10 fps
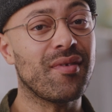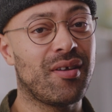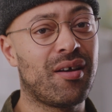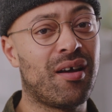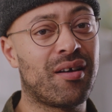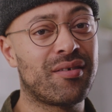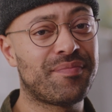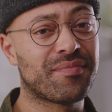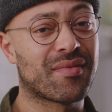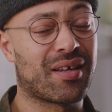
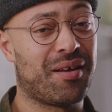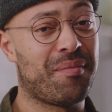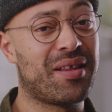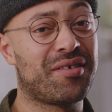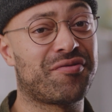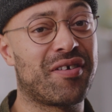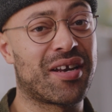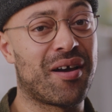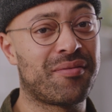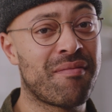Can I make the drink
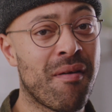now?